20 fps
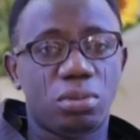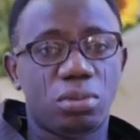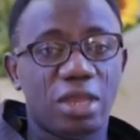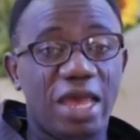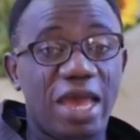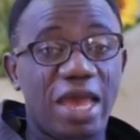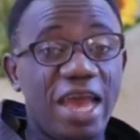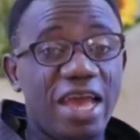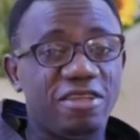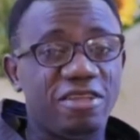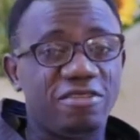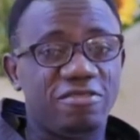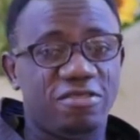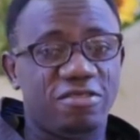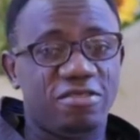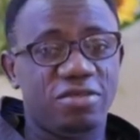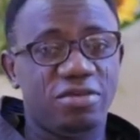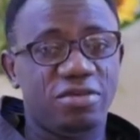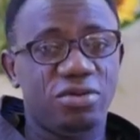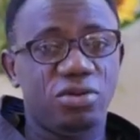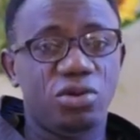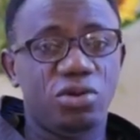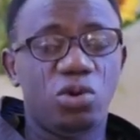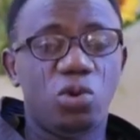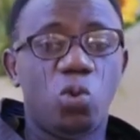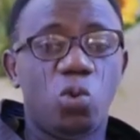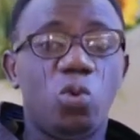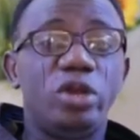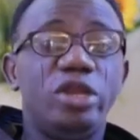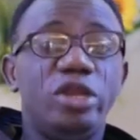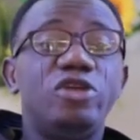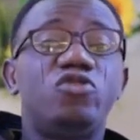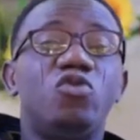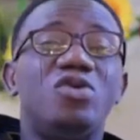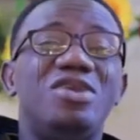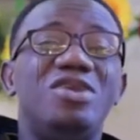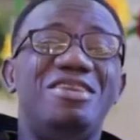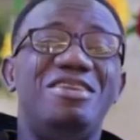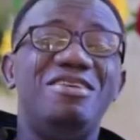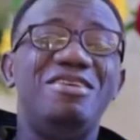Hence, we need
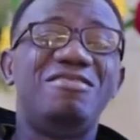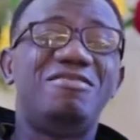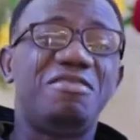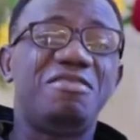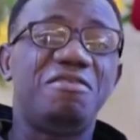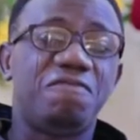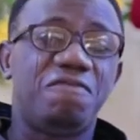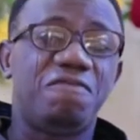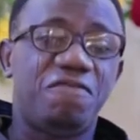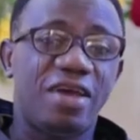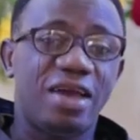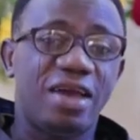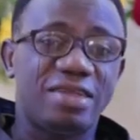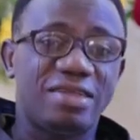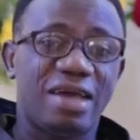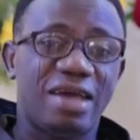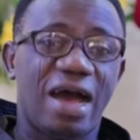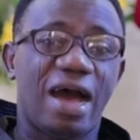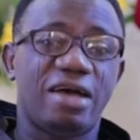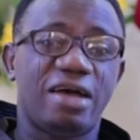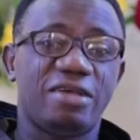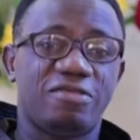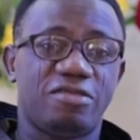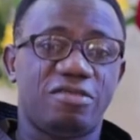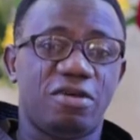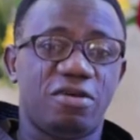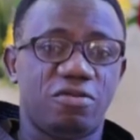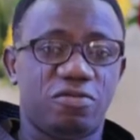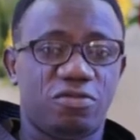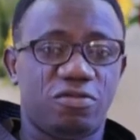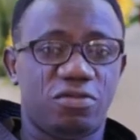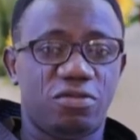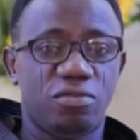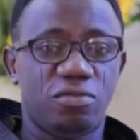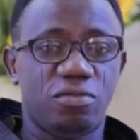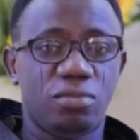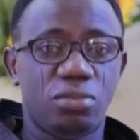to disinfect ourselves.